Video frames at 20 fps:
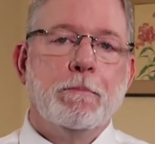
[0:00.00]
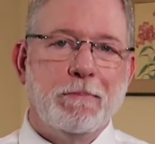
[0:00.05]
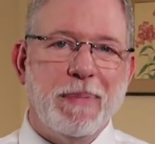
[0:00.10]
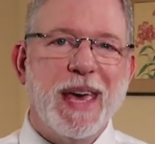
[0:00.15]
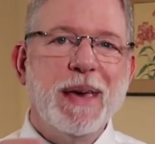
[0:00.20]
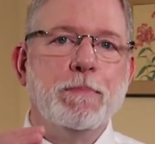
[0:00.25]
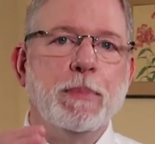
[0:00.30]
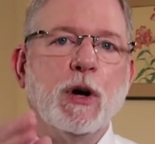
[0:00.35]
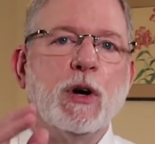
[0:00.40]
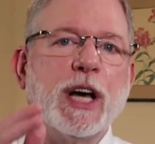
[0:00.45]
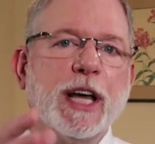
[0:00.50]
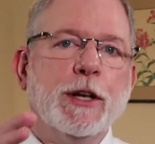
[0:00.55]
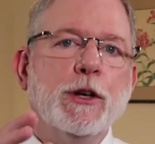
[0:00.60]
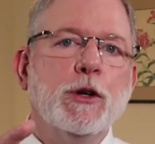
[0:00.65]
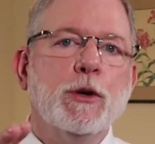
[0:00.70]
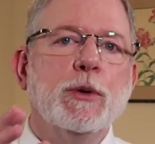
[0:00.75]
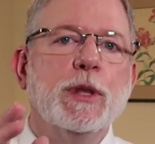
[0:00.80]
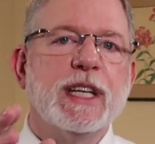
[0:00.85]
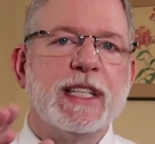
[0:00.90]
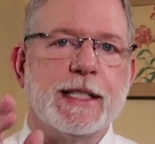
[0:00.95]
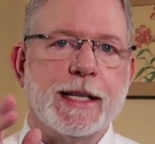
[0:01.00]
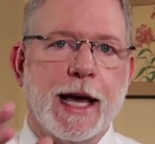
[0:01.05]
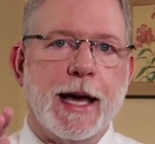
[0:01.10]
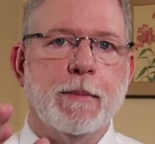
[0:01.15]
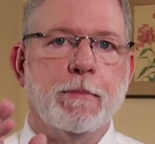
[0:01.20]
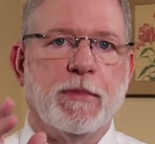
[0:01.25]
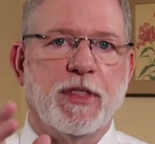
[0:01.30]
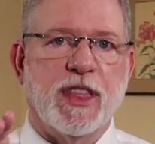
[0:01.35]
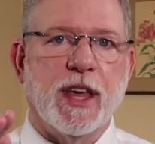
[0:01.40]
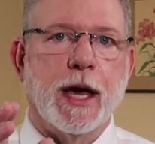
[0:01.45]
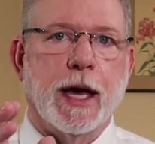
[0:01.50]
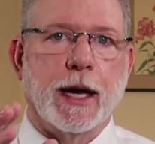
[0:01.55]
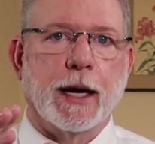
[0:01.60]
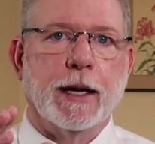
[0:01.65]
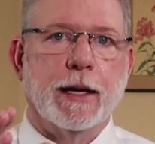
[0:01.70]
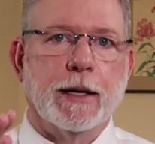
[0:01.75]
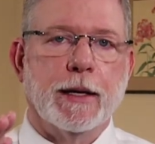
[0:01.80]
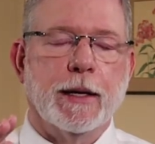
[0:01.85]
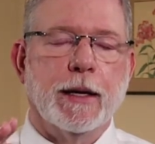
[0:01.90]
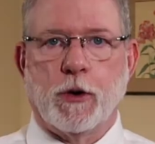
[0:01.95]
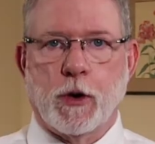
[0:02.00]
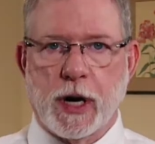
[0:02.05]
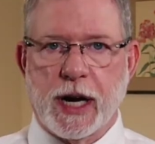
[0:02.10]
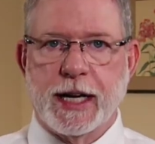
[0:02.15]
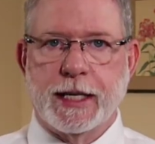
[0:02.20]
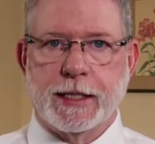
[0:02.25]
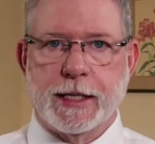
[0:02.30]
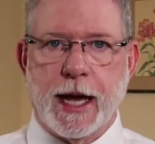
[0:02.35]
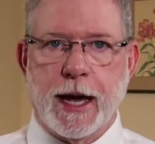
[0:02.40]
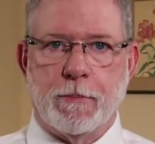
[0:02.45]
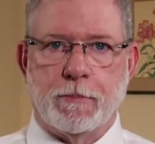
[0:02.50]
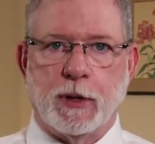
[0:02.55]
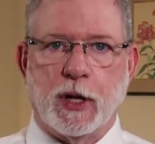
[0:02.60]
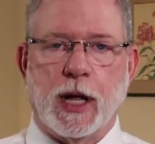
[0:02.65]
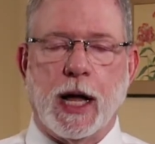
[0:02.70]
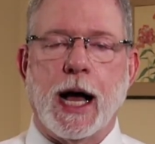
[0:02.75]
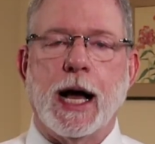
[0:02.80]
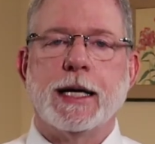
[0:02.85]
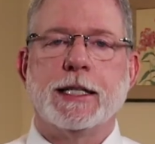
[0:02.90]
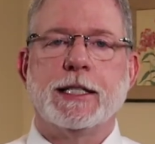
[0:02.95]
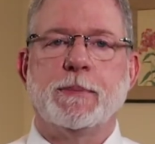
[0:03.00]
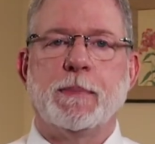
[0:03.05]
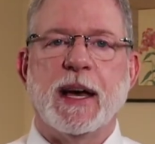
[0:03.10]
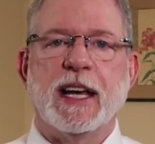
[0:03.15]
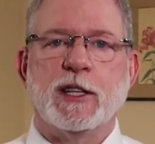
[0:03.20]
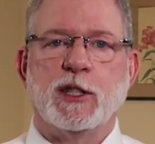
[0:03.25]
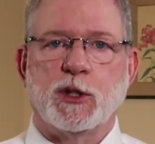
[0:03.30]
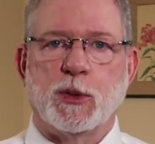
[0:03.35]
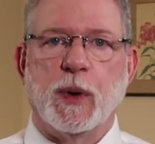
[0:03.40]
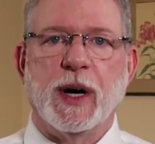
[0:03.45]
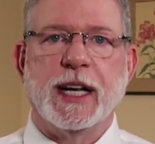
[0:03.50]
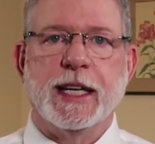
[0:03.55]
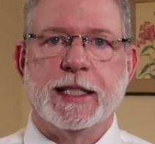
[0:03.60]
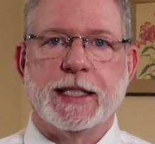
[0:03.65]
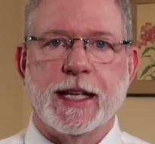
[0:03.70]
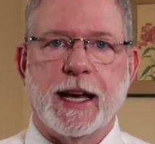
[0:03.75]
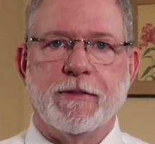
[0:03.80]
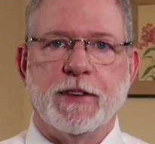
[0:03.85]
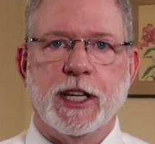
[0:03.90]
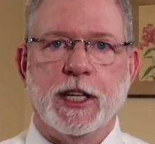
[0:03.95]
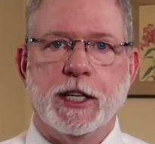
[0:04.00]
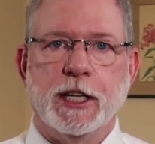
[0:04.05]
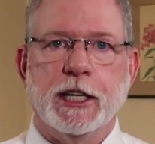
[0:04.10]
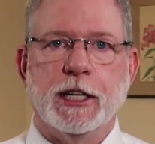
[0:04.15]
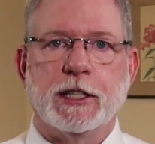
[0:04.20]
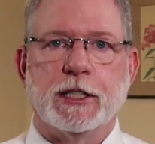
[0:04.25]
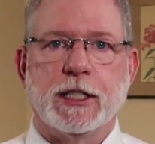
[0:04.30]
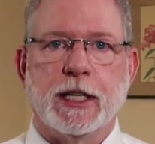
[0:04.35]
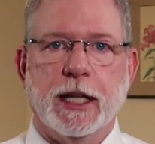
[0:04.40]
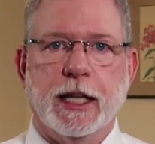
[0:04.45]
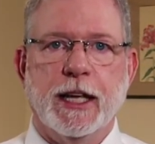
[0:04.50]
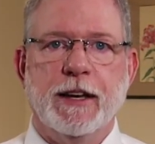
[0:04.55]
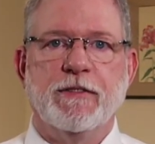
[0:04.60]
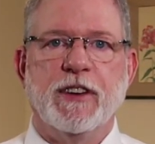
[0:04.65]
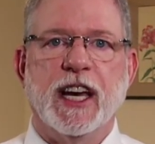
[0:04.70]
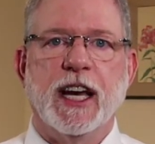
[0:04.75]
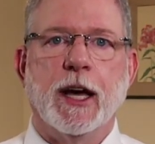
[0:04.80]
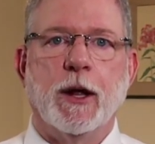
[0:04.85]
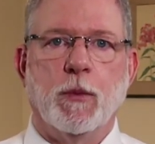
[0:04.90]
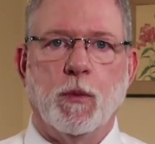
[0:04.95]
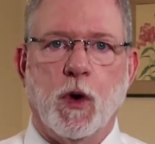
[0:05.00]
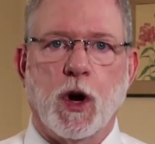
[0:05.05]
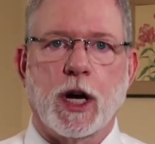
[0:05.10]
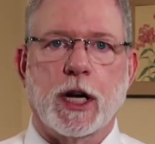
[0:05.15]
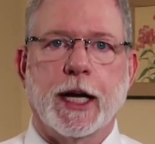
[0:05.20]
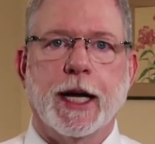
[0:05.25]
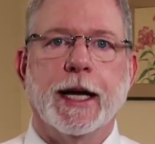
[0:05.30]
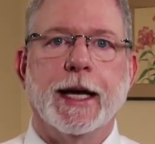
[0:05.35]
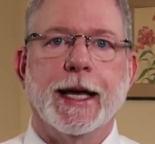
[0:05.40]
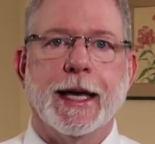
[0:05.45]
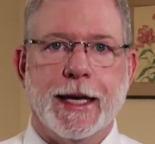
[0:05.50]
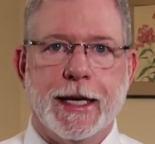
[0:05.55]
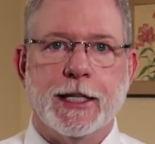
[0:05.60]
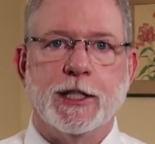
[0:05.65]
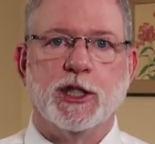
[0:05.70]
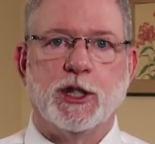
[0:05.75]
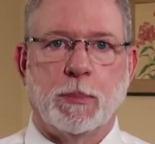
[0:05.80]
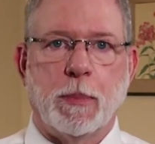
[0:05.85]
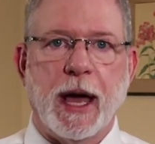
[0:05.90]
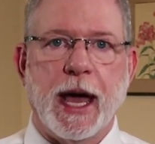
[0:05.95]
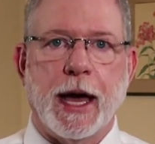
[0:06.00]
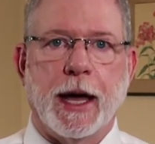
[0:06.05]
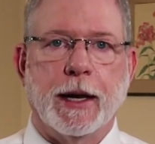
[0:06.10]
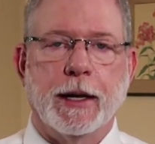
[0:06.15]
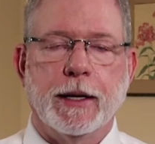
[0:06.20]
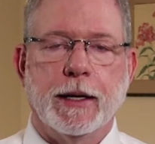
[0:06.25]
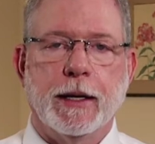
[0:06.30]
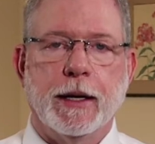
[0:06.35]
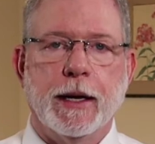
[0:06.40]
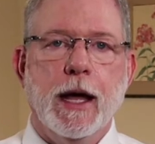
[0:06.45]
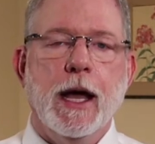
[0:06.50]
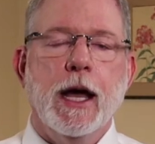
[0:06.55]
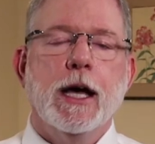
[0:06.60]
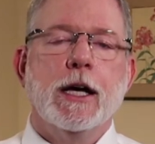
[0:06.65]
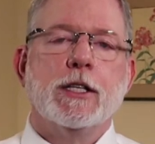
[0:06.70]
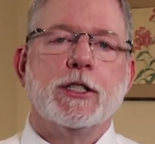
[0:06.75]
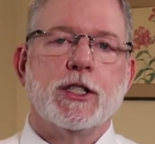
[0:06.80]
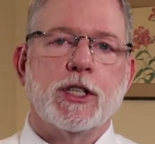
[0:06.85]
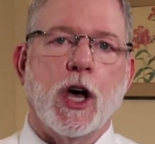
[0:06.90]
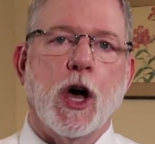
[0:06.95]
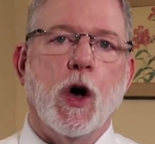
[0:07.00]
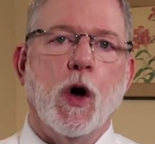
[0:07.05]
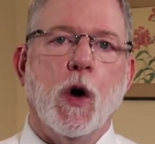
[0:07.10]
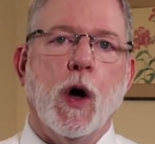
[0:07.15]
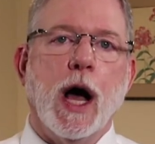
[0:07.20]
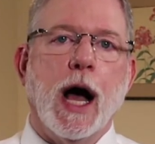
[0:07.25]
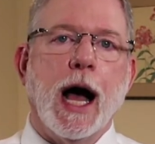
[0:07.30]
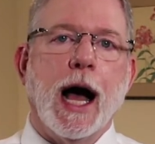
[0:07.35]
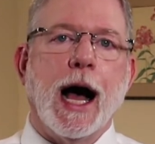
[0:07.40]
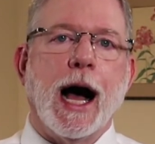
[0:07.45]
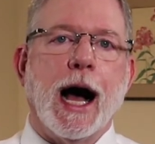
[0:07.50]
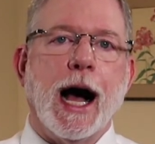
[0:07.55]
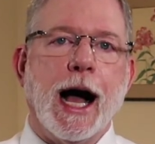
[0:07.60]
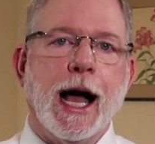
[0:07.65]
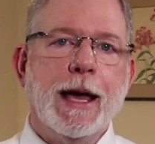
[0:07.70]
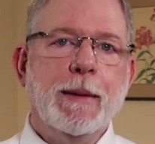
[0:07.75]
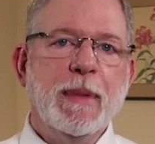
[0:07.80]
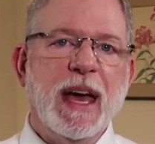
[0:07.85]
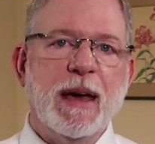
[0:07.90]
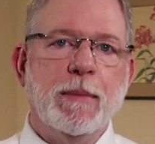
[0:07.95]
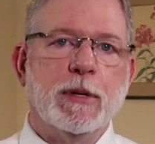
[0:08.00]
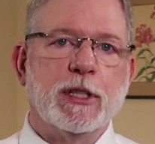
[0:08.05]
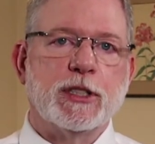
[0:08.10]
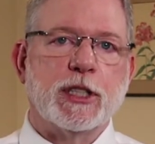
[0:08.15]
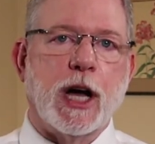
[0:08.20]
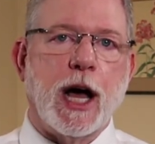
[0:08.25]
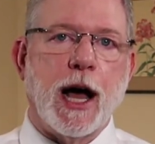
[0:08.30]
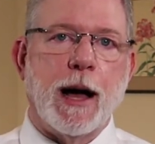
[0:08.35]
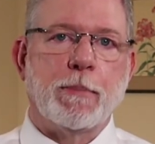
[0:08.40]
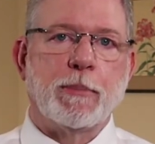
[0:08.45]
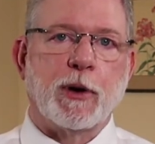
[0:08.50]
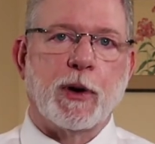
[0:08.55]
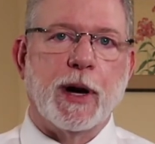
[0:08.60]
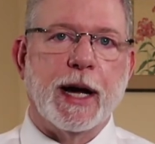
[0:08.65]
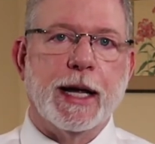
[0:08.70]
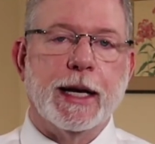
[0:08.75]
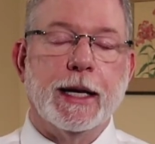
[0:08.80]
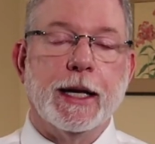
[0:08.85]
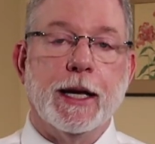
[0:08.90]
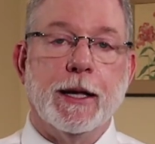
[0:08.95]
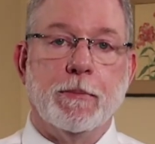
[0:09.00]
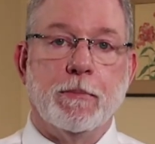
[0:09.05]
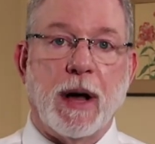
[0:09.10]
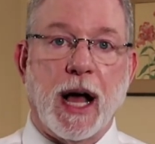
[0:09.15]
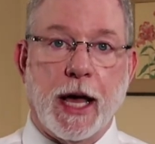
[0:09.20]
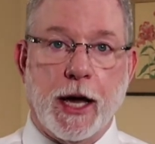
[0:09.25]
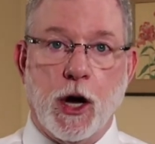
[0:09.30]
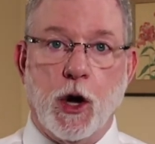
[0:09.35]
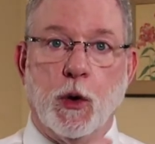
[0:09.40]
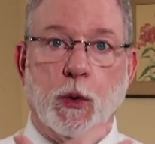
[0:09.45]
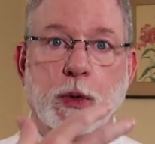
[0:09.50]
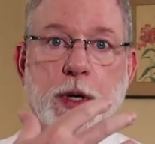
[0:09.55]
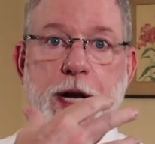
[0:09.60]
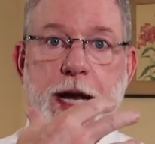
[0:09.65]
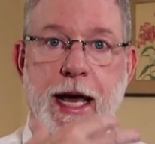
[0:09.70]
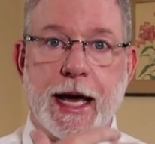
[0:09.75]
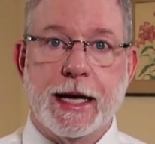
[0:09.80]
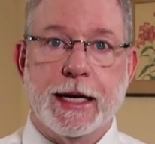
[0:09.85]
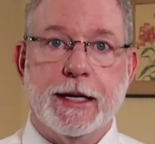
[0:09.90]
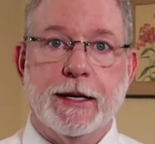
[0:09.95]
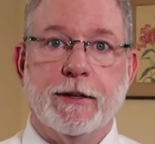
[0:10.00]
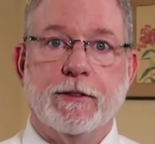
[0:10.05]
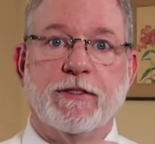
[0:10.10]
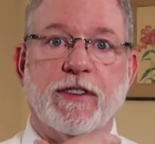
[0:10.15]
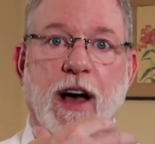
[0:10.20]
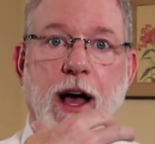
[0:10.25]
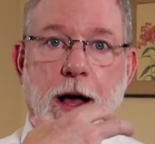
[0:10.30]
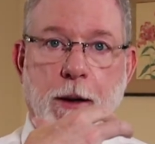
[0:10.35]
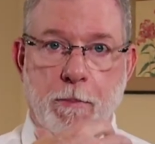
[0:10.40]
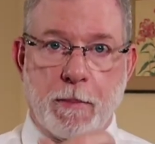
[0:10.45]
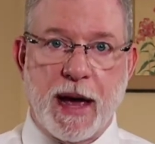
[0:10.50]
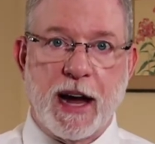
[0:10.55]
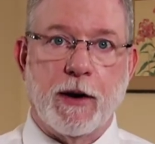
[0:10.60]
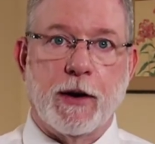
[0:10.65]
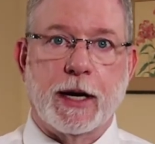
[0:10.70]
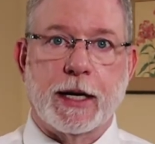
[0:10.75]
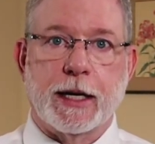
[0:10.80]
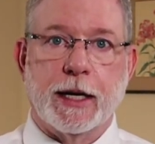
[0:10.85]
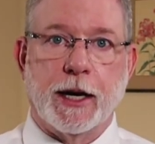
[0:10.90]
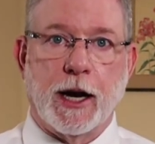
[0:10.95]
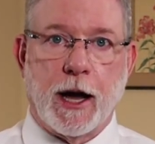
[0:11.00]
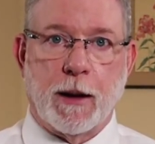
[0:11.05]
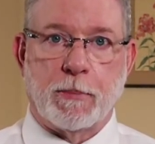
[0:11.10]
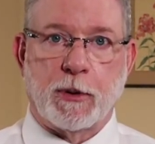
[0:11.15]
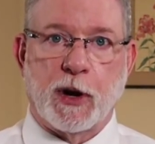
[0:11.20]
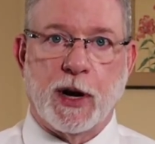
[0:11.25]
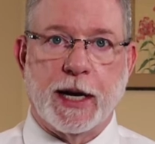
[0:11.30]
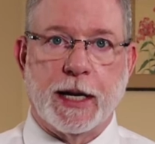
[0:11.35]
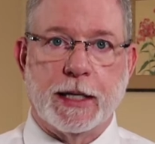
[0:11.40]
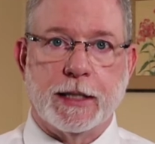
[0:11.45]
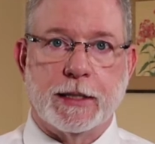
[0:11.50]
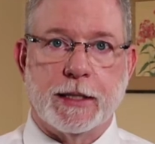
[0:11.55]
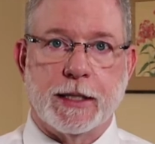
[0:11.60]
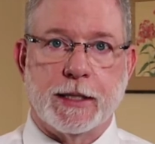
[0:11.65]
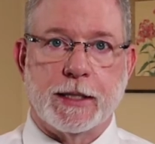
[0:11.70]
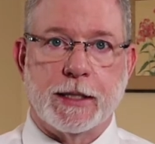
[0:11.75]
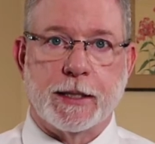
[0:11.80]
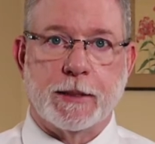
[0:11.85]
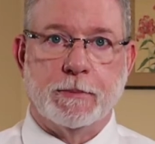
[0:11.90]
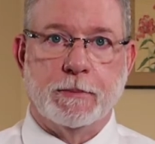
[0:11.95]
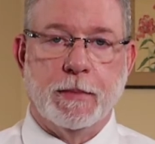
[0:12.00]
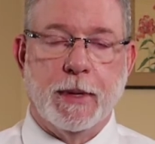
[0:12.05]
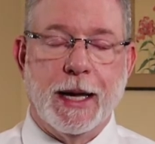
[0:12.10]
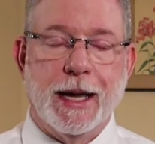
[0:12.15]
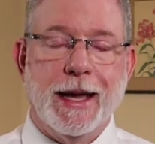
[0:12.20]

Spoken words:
People can do the same thing. For example, I spent 27 years living and working in Japan. So I'm able to operate in my own native American operating system,